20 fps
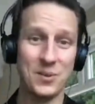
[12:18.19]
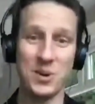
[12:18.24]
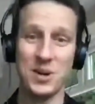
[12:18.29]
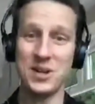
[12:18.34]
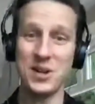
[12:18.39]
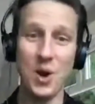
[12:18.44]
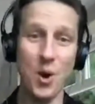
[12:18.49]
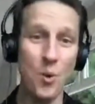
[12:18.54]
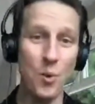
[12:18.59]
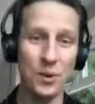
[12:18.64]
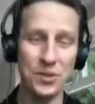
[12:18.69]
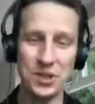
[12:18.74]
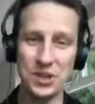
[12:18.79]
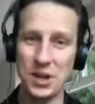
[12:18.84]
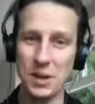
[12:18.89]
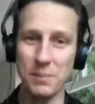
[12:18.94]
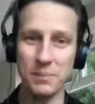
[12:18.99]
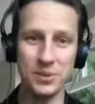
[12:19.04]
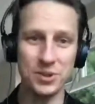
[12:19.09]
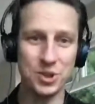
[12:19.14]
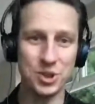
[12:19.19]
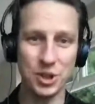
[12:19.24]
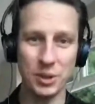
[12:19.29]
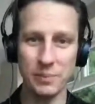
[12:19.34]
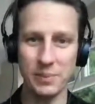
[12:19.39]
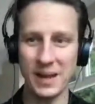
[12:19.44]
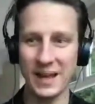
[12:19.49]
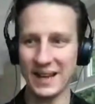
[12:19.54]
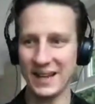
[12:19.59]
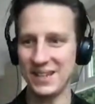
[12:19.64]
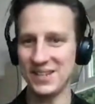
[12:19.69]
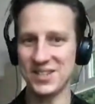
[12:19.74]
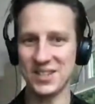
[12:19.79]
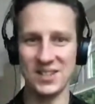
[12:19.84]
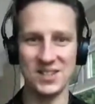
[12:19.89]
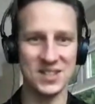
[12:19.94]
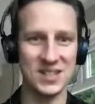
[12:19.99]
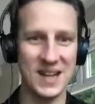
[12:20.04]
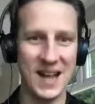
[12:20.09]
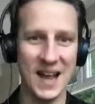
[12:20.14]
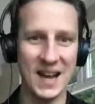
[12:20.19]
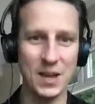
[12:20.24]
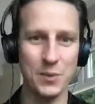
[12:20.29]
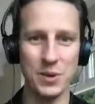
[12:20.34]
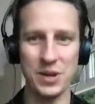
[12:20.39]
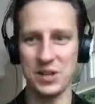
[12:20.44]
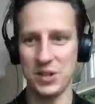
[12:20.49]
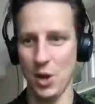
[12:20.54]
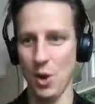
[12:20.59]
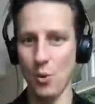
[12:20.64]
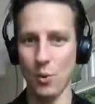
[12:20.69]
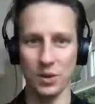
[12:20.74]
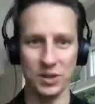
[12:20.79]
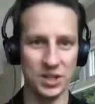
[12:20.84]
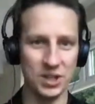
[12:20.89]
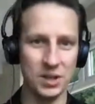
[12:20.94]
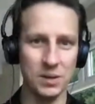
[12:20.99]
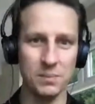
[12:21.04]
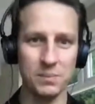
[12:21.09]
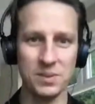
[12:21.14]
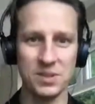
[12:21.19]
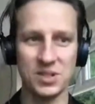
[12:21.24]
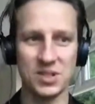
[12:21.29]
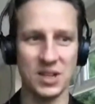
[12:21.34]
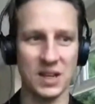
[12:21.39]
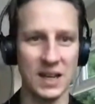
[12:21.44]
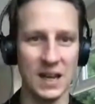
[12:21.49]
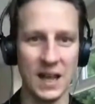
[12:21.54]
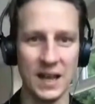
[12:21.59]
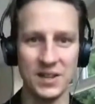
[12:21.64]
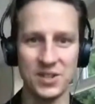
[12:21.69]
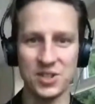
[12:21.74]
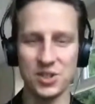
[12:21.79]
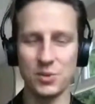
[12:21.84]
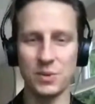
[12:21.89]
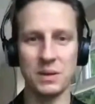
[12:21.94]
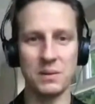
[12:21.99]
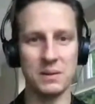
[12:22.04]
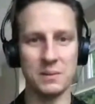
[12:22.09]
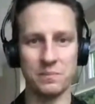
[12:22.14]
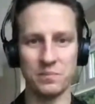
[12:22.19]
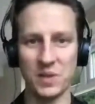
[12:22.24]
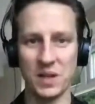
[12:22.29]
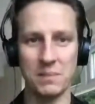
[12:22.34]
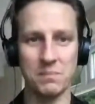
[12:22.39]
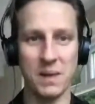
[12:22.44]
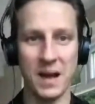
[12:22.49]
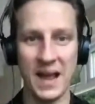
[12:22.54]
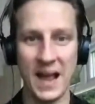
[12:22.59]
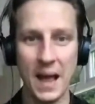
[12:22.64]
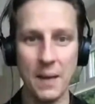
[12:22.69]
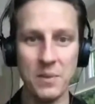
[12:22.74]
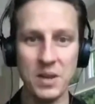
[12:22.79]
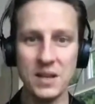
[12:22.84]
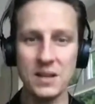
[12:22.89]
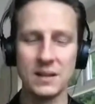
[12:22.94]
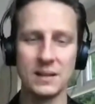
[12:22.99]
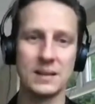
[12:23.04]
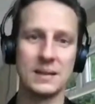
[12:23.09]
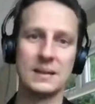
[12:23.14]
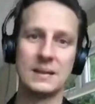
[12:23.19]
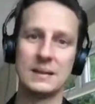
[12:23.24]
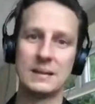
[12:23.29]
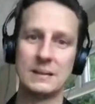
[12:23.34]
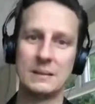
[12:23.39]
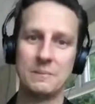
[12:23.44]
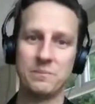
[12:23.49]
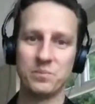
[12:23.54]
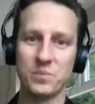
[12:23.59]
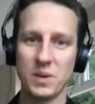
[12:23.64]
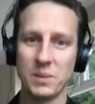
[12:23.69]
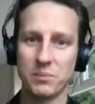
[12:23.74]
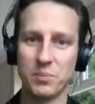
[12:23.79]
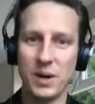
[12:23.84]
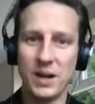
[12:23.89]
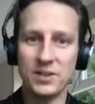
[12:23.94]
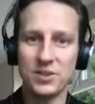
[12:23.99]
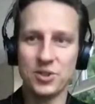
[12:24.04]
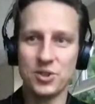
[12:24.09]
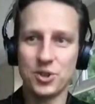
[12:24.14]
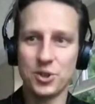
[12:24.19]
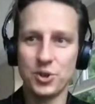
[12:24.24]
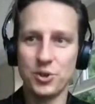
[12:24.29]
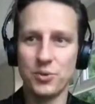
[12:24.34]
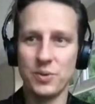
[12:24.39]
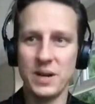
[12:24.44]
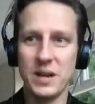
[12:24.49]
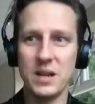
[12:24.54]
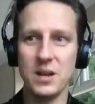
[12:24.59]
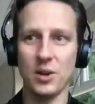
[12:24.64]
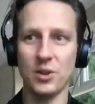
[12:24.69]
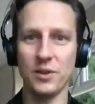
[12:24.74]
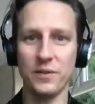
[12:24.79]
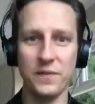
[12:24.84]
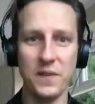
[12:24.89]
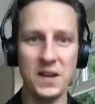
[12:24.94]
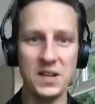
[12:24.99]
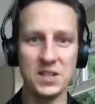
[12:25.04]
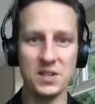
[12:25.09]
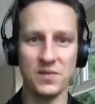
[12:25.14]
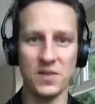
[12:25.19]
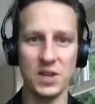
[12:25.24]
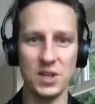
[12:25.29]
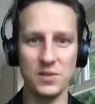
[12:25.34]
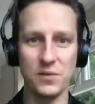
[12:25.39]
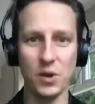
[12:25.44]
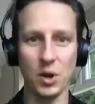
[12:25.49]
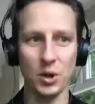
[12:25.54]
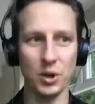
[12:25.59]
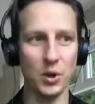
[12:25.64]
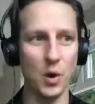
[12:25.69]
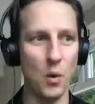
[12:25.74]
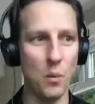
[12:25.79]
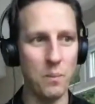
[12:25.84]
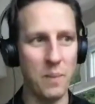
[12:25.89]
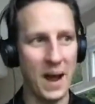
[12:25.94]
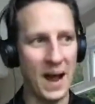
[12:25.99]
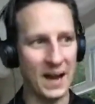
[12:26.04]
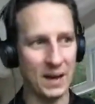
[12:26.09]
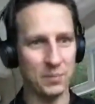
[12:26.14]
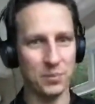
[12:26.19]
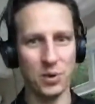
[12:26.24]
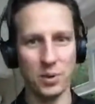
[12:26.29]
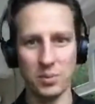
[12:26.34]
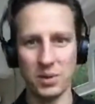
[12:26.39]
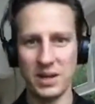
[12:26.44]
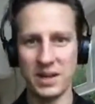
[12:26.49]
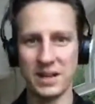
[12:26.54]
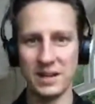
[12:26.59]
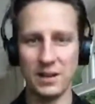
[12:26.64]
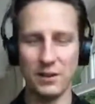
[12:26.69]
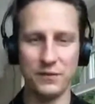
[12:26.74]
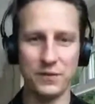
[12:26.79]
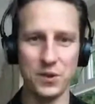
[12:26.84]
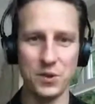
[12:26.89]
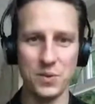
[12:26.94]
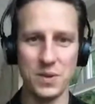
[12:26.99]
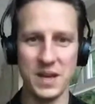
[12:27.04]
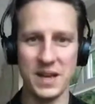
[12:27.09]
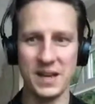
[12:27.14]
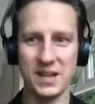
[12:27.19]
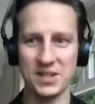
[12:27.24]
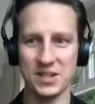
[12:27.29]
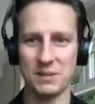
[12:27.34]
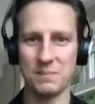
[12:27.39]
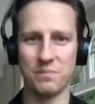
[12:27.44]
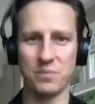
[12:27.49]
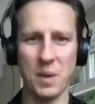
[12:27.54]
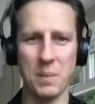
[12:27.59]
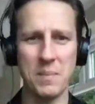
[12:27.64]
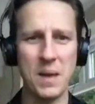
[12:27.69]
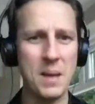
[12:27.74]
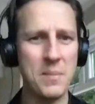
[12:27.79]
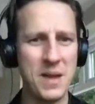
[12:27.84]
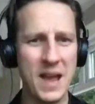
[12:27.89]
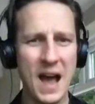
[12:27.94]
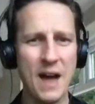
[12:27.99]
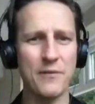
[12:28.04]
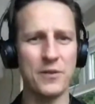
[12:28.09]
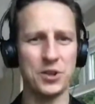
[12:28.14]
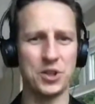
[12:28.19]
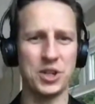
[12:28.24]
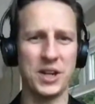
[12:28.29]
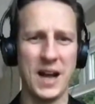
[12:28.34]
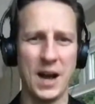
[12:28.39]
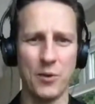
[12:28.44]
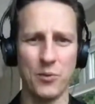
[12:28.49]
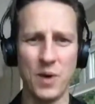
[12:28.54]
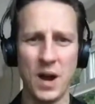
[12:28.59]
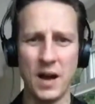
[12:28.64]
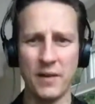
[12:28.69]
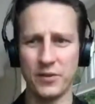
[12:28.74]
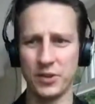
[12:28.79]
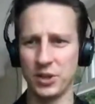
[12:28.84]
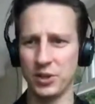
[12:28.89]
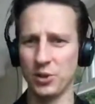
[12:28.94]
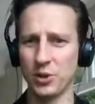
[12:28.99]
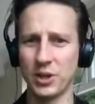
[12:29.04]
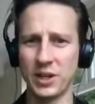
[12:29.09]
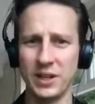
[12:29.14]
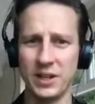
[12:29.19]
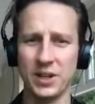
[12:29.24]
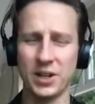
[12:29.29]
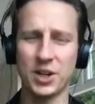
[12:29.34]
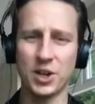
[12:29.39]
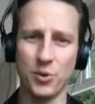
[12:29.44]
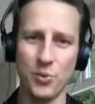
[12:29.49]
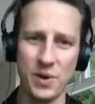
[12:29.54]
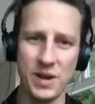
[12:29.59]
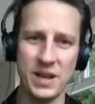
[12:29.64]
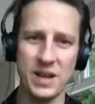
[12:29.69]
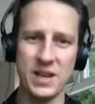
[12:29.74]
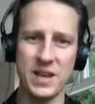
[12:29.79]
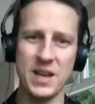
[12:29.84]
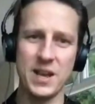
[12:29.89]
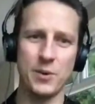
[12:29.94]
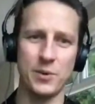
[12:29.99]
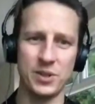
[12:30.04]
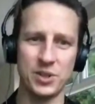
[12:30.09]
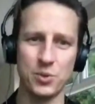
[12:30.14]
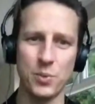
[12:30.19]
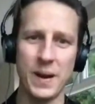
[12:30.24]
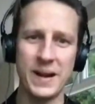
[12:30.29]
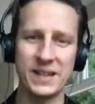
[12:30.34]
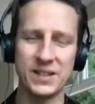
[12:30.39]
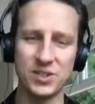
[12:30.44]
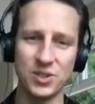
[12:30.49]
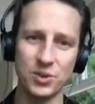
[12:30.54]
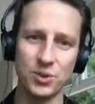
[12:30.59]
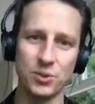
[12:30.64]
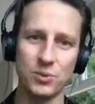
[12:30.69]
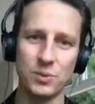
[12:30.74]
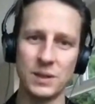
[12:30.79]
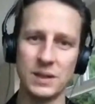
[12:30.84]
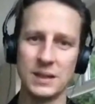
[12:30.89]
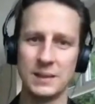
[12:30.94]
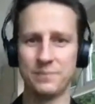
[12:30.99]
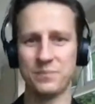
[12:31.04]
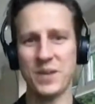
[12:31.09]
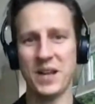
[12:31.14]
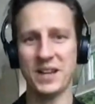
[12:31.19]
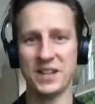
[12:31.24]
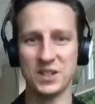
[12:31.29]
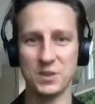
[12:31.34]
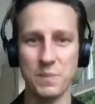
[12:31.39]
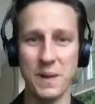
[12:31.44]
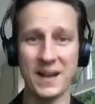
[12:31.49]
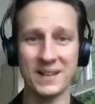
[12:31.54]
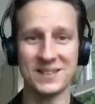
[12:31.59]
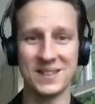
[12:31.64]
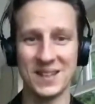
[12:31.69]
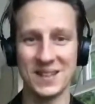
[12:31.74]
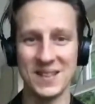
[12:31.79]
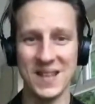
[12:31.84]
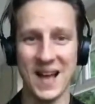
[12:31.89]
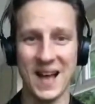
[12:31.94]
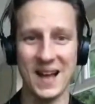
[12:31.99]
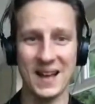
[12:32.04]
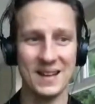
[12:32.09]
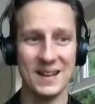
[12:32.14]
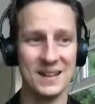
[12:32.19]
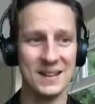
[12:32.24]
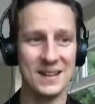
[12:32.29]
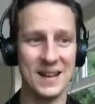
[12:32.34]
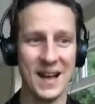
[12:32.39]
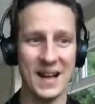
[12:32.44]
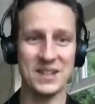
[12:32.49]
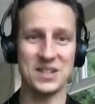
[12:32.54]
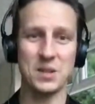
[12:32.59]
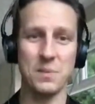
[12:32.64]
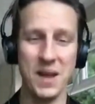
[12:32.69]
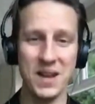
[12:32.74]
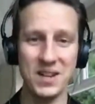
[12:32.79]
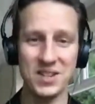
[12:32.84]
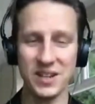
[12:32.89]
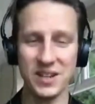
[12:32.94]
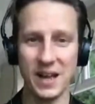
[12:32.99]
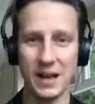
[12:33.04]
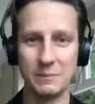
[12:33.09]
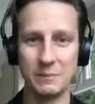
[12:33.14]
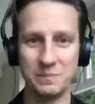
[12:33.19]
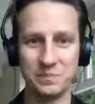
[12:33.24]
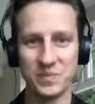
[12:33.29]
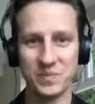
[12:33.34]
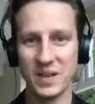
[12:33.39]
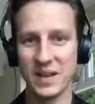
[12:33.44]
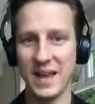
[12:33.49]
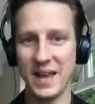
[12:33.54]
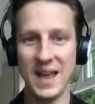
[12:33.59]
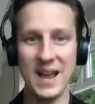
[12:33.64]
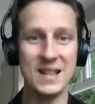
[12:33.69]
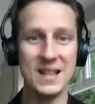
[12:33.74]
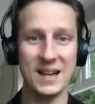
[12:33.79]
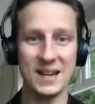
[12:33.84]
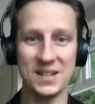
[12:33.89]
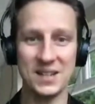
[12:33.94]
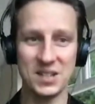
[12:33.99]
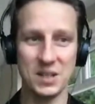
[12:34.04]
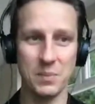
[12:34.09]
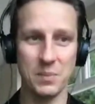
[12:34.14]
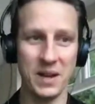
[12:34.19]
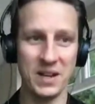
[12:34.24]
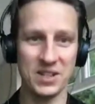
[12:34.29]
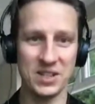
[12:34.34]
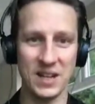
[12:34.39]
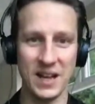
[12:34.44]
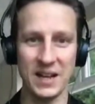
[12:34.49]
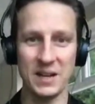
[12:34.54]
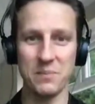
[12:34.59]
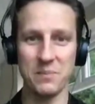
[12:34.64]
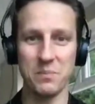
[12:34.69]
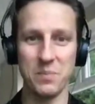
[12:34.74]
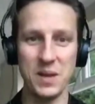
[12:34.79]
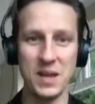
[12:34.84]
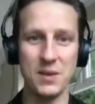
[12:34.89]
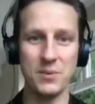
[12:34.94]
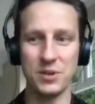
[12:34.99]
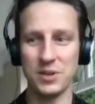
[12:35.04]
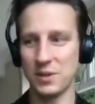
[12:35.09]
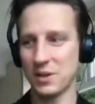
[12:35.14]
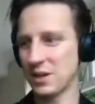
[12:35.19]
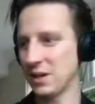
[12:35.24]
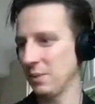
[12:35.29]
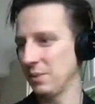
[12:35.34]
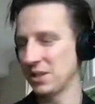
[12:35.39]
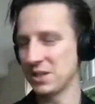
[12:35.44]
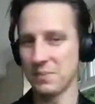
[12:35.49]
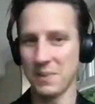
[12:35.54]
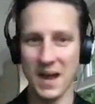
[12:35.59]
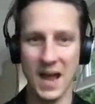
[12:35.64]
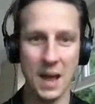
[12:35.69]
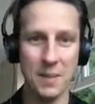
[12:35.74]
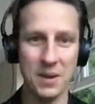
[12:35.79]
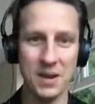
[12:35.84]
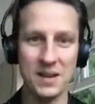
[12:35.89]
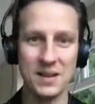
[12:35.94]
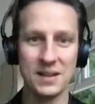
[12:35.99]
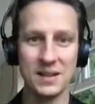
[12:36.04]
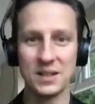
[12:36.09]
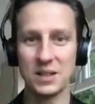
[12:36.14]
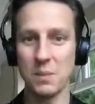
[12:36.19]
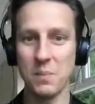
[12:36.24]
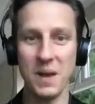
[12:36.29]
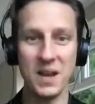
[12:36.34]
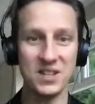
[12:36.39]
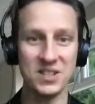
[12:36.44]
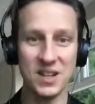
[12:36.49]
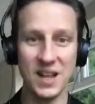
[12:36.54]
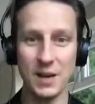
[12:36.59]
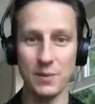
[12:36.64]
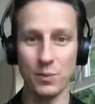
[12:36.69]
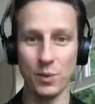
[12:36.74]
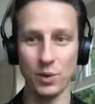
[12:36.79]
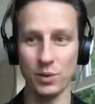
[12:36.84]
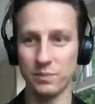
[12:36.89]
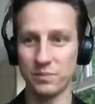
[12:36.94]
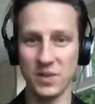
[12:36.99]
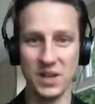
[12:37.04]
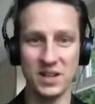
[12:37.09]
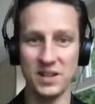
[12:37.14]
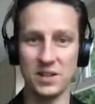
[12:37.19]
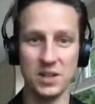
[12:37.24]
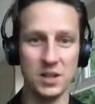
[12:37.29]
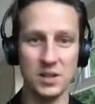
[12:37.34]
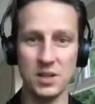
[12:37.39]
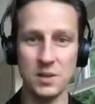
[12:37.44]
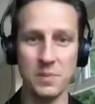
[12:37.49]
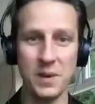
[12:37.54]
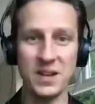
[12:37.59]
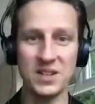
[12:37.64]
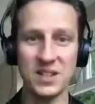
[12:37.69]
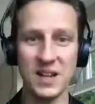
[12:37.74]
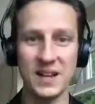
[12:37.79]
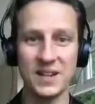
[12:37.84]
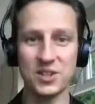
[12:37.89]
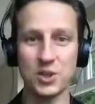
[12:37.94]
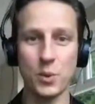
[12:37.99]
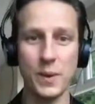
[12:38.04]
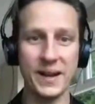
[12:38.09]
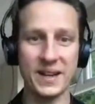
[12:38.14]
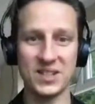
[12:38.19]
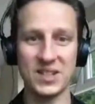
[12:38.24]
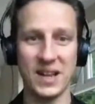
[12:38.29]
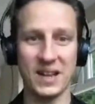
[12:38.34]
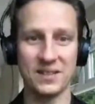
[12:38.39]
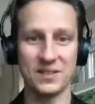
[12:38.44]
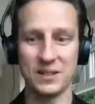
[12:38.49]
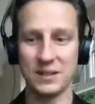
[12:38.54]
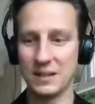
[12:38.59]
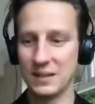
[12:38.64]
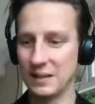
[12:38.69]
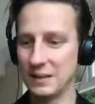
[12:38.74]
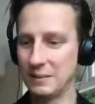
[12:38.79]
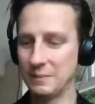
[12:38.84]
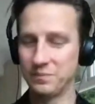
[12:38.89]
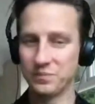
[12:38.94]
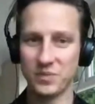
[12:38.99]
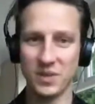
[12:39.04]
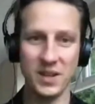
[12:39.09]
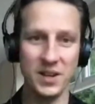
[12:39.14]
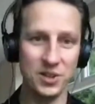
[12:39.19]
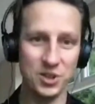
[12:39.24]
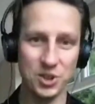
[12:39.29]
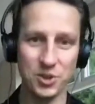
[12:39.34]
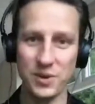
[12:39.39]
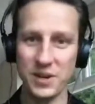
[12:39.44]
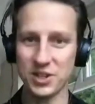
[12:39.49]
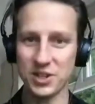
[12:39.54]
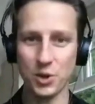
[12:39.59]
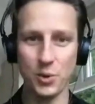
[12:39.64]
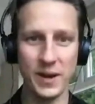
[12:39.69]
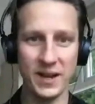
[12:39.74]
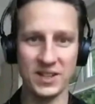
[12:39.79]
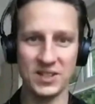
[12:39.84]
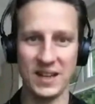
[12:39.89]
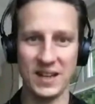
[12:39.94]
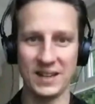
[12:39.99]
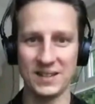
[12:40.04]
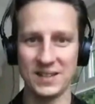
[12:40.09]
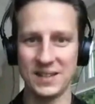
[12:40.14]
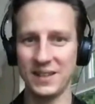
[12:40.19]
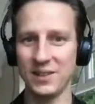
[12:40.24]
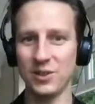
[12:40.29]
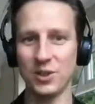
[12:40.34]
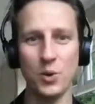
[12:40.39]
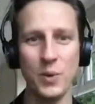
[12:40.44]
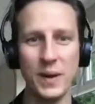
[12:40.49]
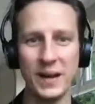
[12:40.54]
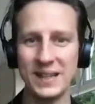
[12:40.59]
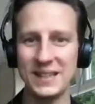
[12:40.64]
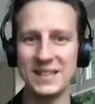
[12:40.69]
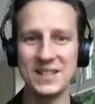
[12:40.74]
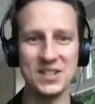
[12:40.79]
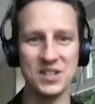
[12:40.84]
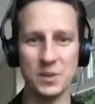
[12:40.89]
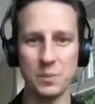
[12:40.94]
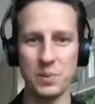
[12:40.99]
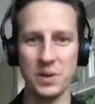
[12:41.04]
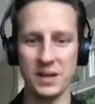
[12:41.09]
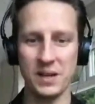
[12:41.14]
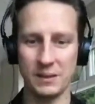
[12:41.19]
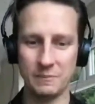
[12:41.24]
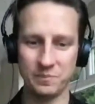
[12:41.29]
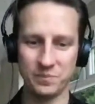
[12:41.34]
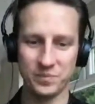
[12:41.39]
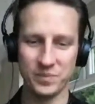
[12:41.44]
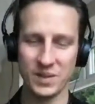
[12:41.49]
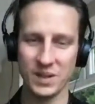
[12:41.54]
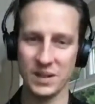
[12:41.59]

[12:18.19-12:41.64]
We know what the numbers jump like in Cincinnati. We know what the numbers decline to in Miami. Brandon Drury, on the face of it, you've got to go back probably a few years and maybe average it out rather than looking at a career year in 22 and expecting that as the baseline. A, that isn't the baseline. And B, when you come into Miami, the baseline will, your baseline is quicksand. The history is quicksand. It'll quickly disappear.